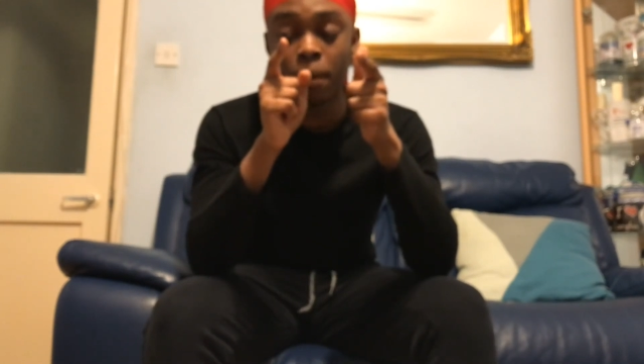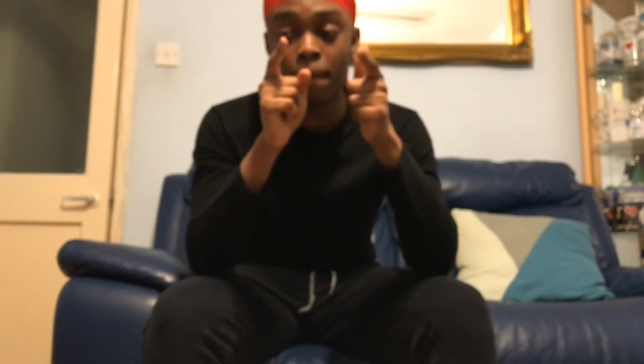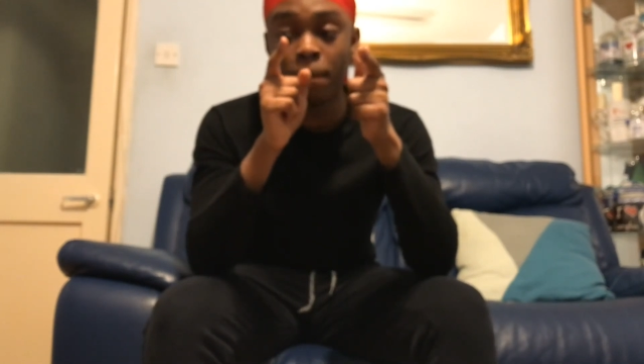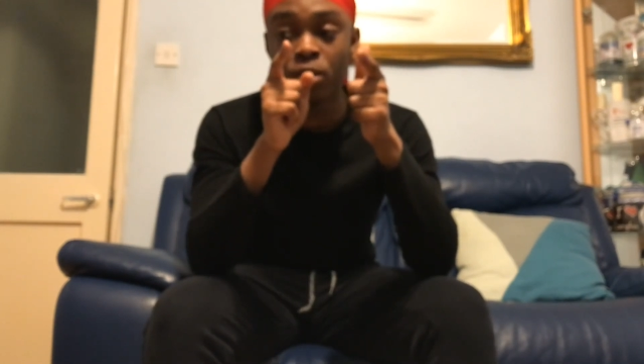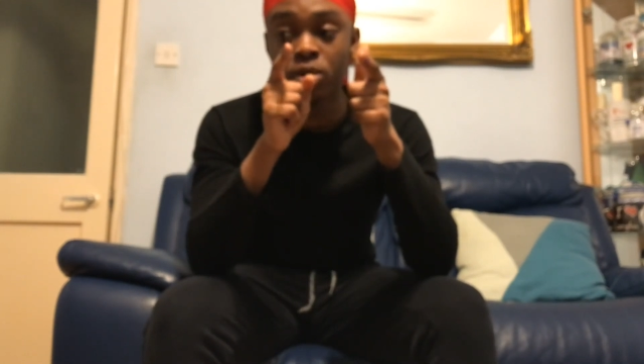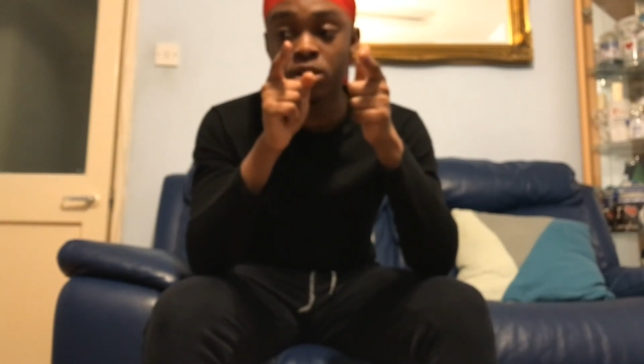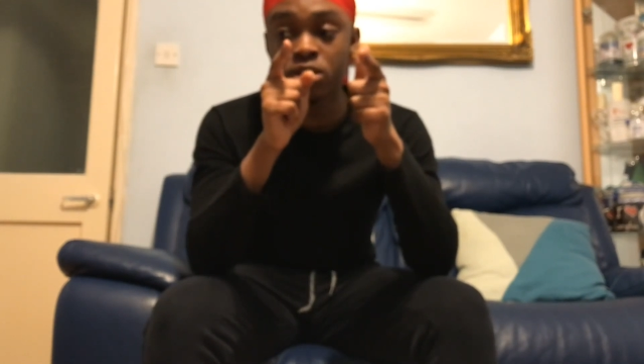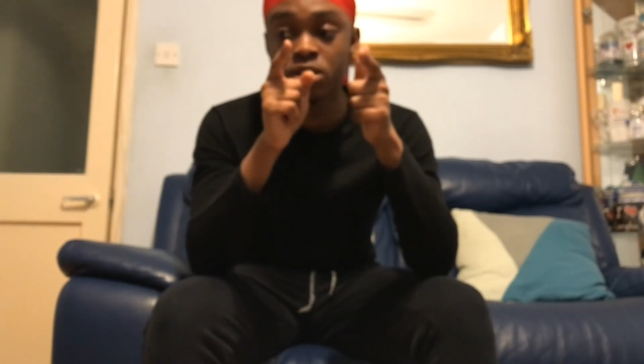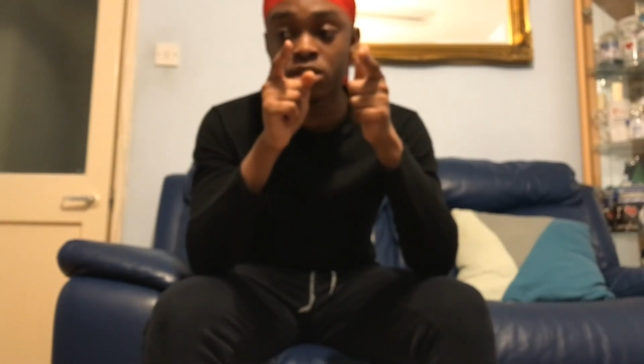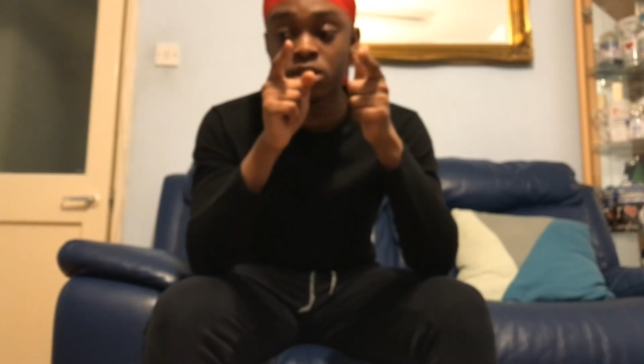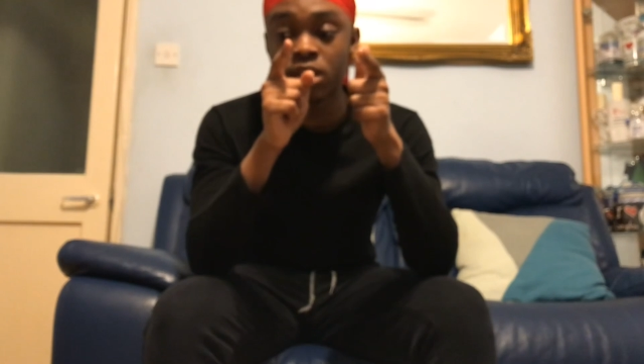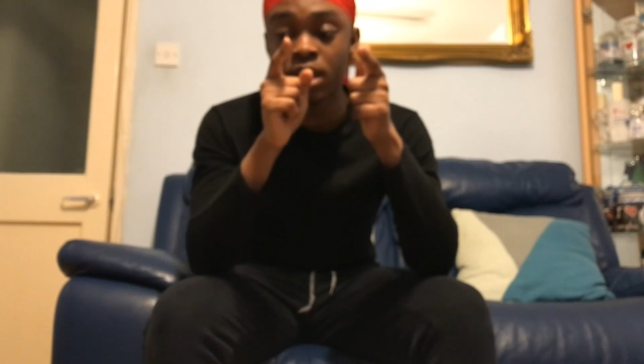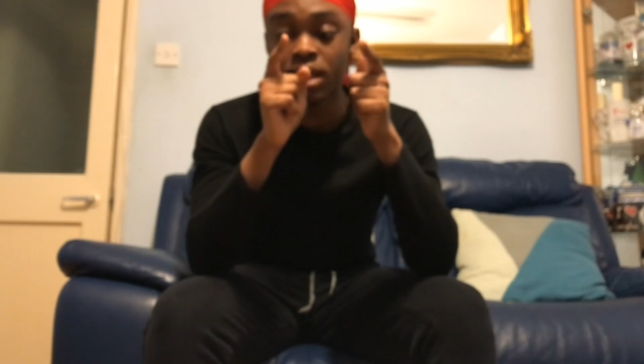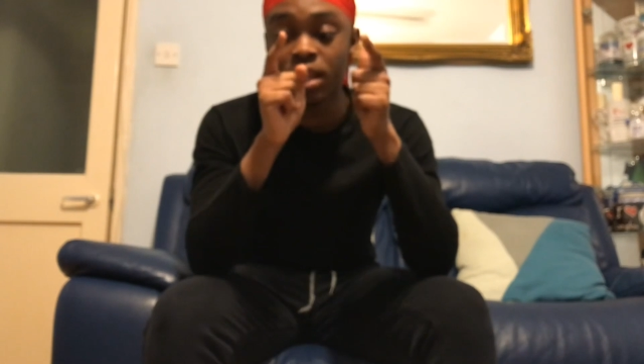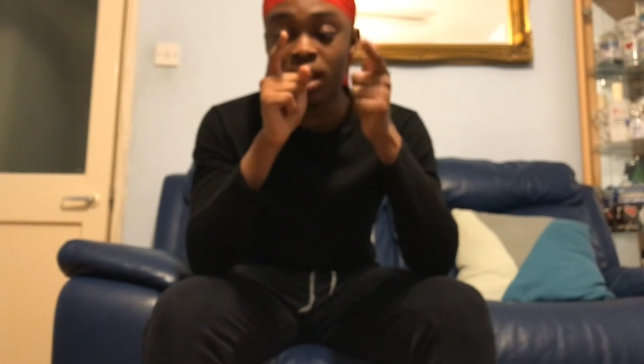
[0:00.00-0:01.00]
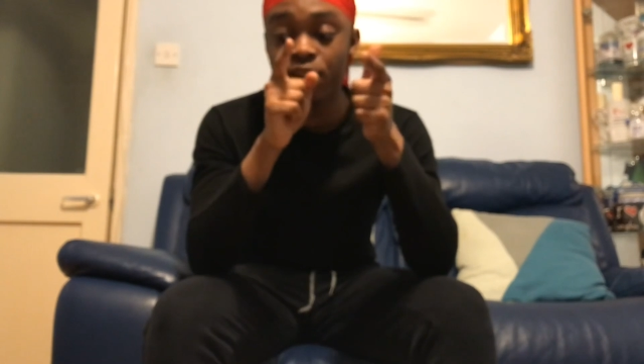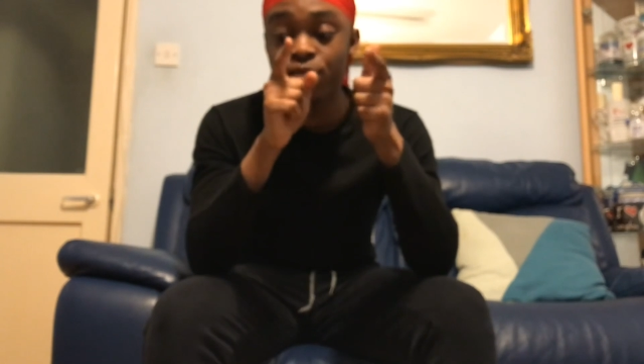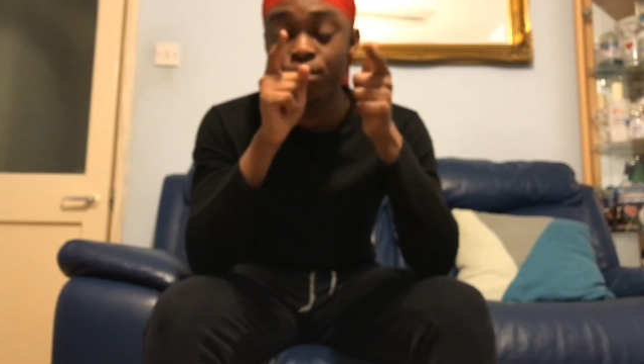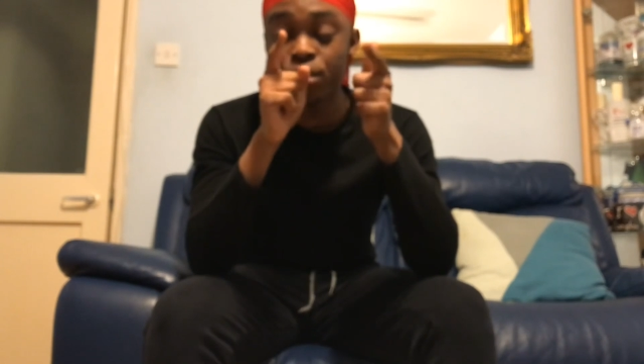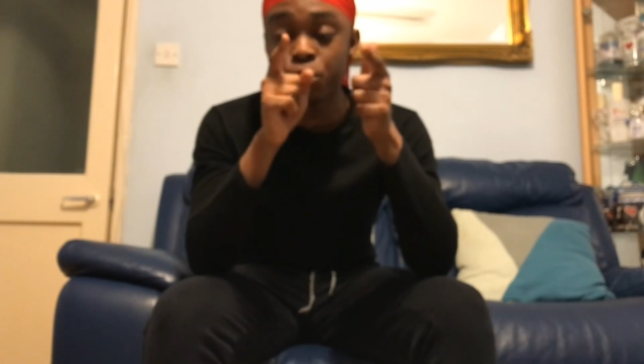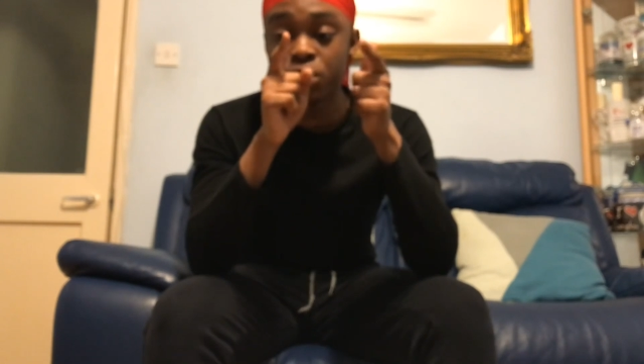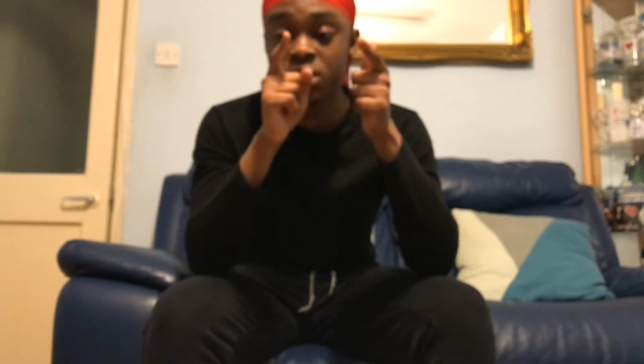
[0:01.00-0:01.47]
because that
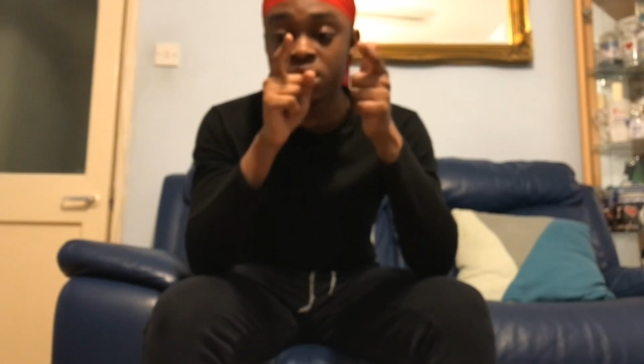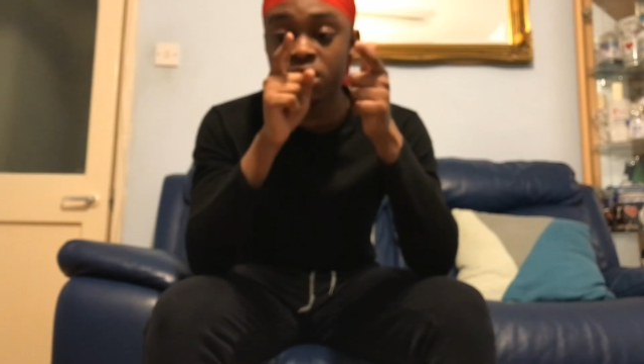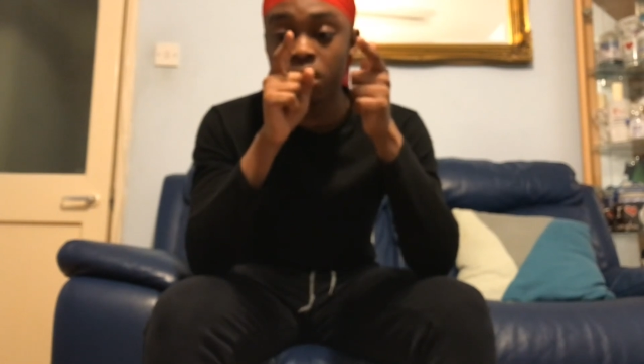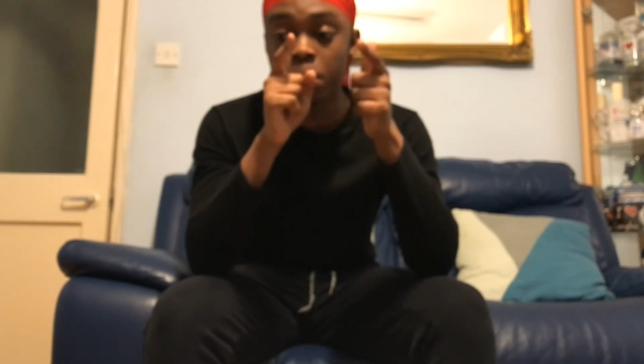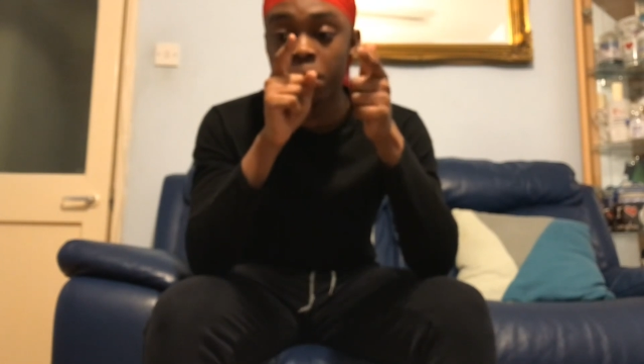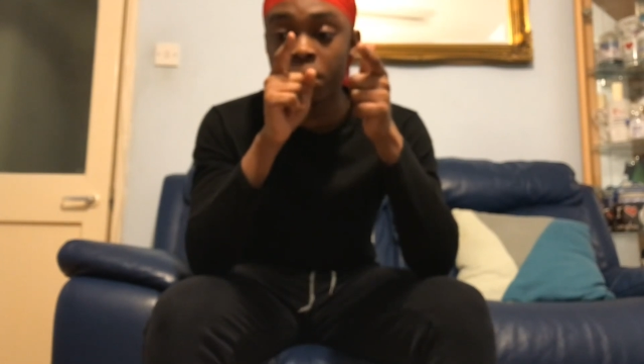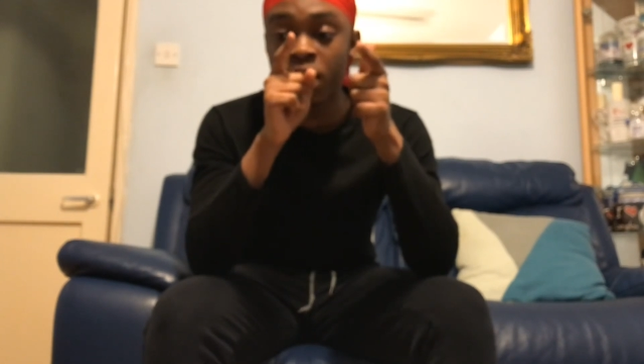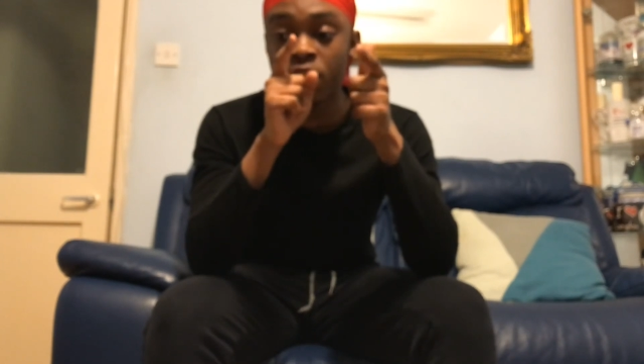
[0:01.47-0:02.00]
friend will stick by